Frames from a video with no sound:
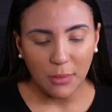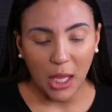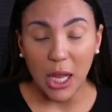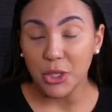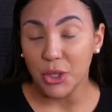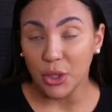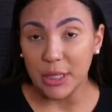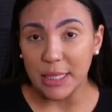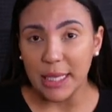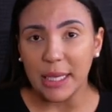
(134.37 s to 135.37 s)

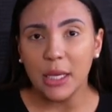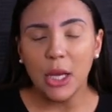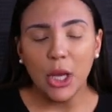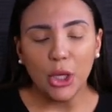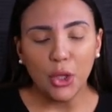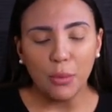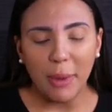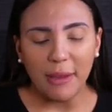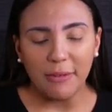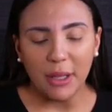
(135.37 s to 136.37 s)
uncertainty. You
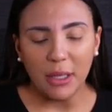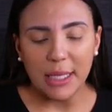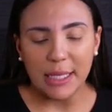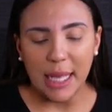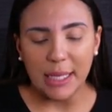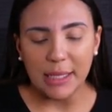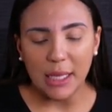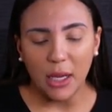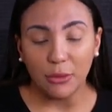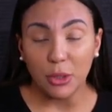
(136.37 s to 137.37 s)
may feel a sense
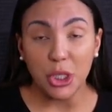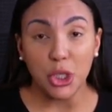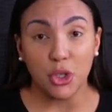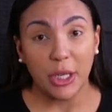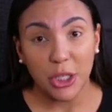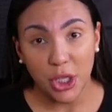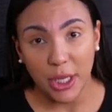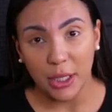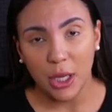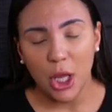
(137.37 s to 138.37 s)
of
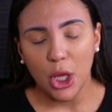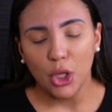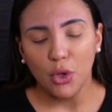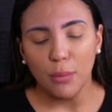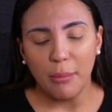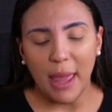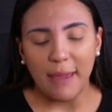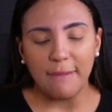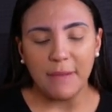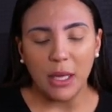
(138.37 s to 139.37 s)
restriction. You
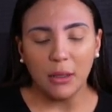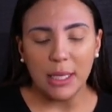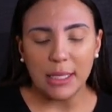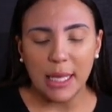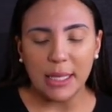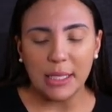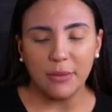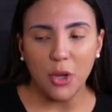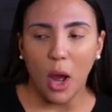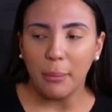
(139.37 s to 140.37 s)
may feel a sense
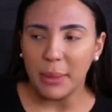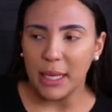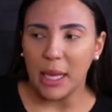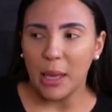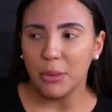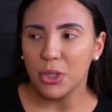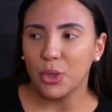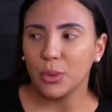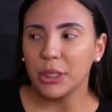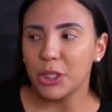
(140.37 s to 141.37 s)
of not being able
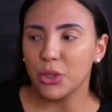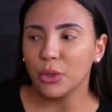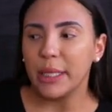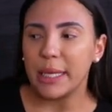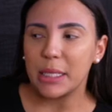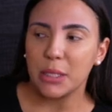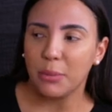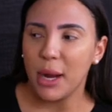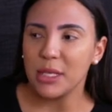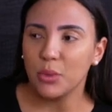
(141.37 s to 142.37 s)
to really truly
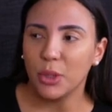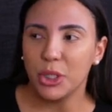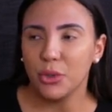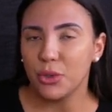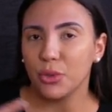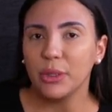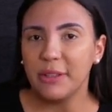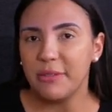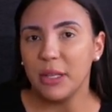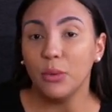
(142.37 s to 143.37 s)
express what you truly
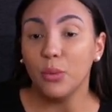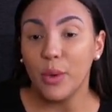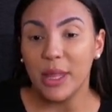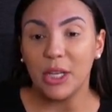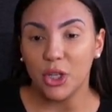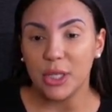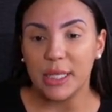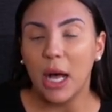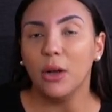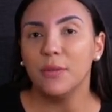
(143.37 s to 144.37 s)
feel within
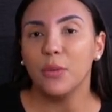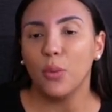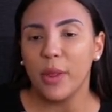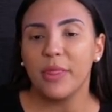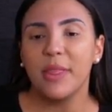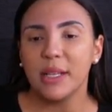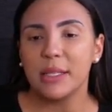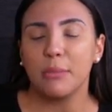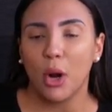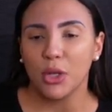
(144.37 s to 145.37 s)
yourself with
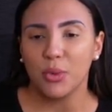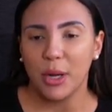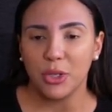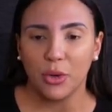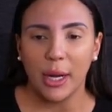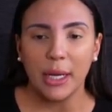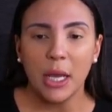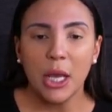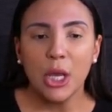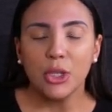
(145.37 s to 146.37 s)
this Mars retrograde.
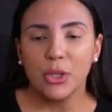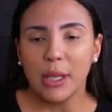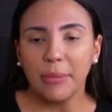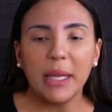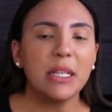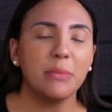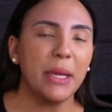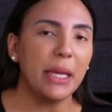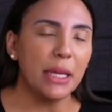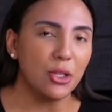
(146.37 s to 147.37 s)
So something is
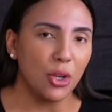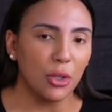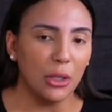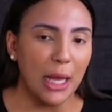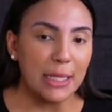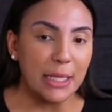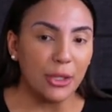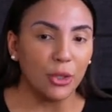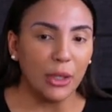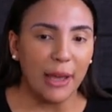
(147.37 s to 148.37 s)
being internalized
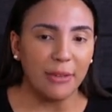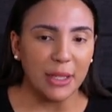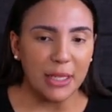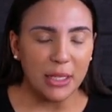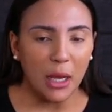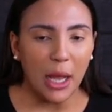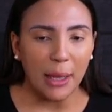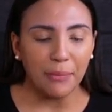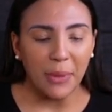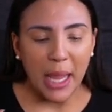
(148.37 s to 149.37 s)
in your life at this
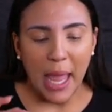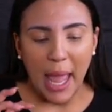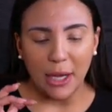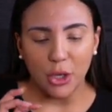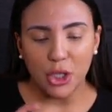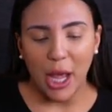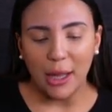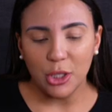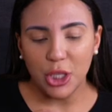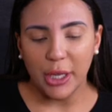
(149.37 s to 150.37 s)
time. And your
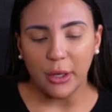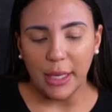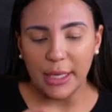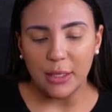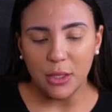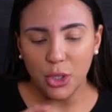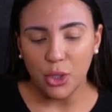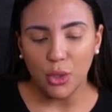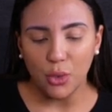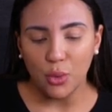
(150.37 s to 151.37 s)
challenge here is
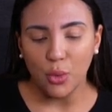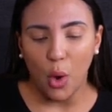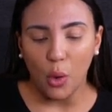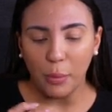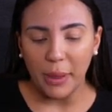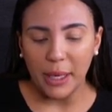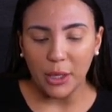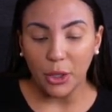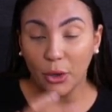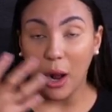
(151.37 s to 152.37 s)
to
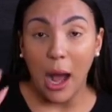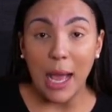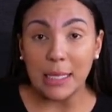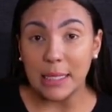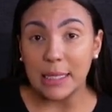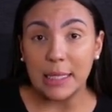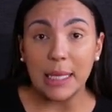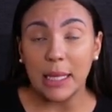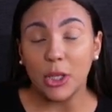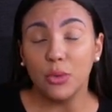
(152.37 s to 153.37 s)
open your eyes and
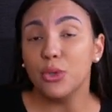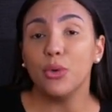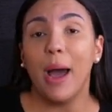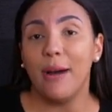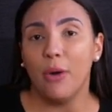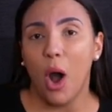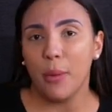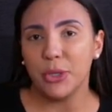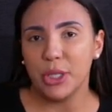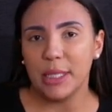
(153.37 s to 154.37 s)
see that you do have
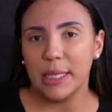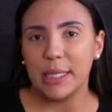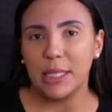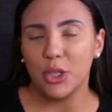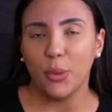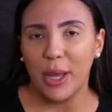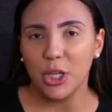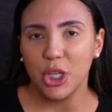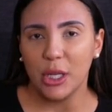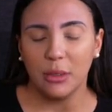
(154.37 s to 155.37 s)
options in the
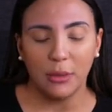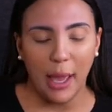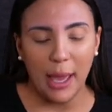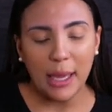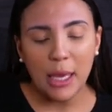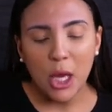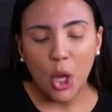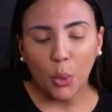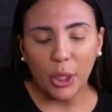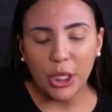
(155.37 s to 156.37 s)
situation, okay?
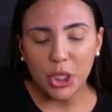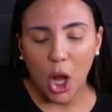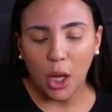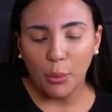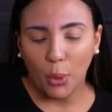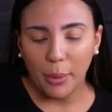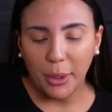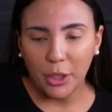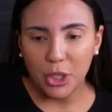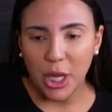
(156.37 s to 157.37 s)
We're going to talk more
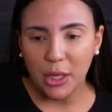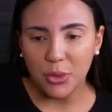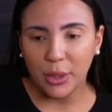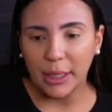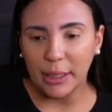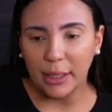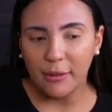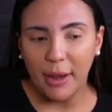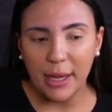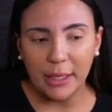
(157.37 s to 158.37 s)
about your challenge. We're going to
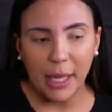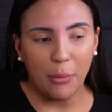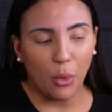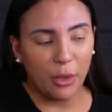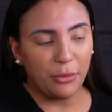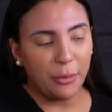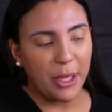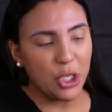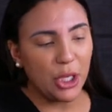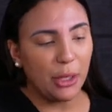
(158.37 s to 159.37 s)
clarify it and get more
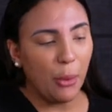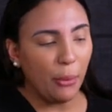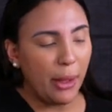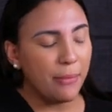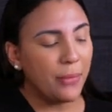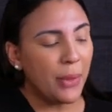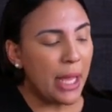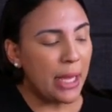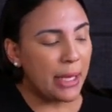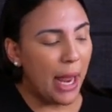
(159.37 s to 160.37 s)
information in a moment.
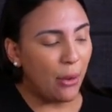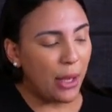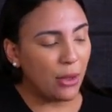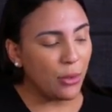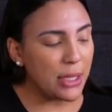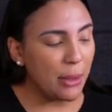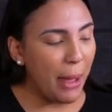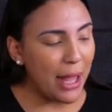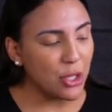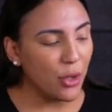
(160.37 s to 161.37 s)
Now, in the recent
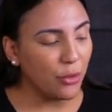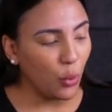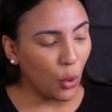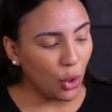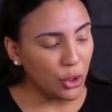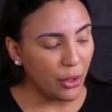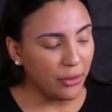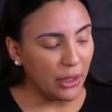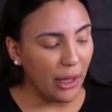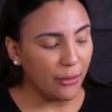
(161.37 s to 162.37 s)
past, you have the World, you
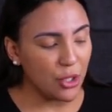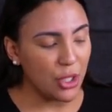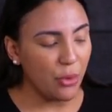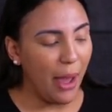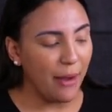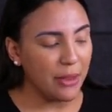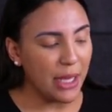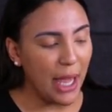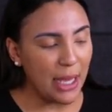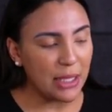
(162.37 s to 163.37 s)
have the Lovers, and you have
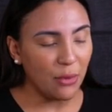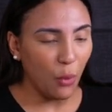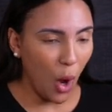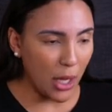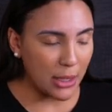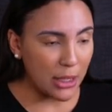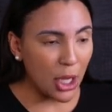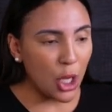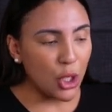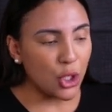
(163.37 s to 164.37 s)
the Ace of Wands.
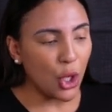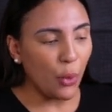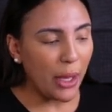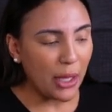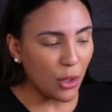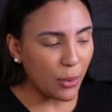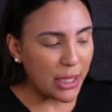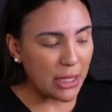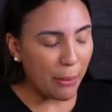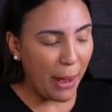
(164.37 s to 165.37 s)
So in the
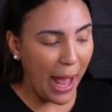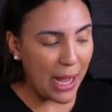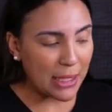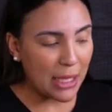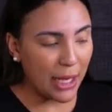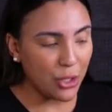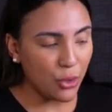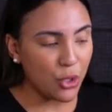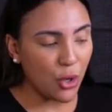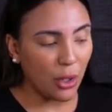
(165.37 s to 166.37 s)
recent past, I
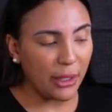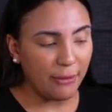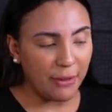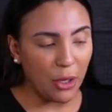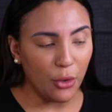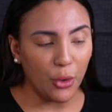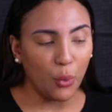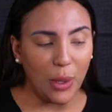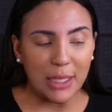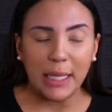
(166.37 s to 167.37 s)
do strongly feel there
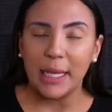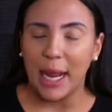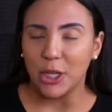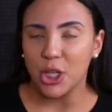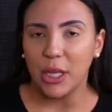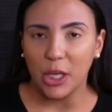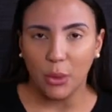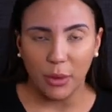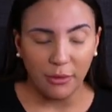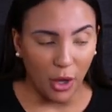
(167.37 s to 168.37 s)
was a connection that
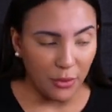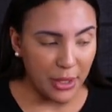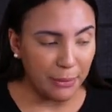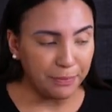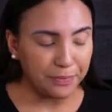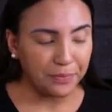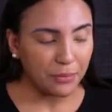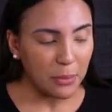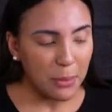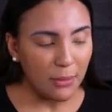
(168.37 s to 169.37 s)
you were involved in.
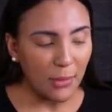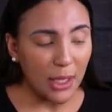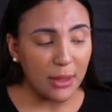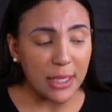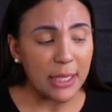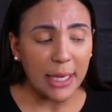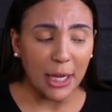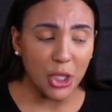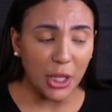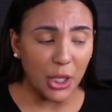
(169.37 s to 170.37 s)
This
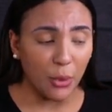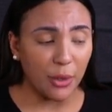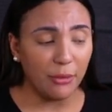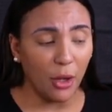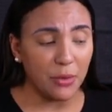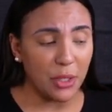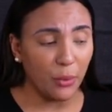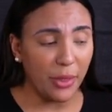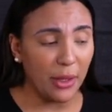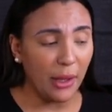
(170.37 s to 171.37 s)
connection that you were involved in
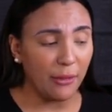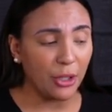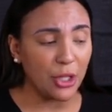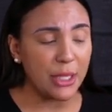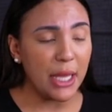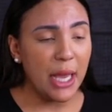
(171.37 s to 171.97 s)
with the Lovers,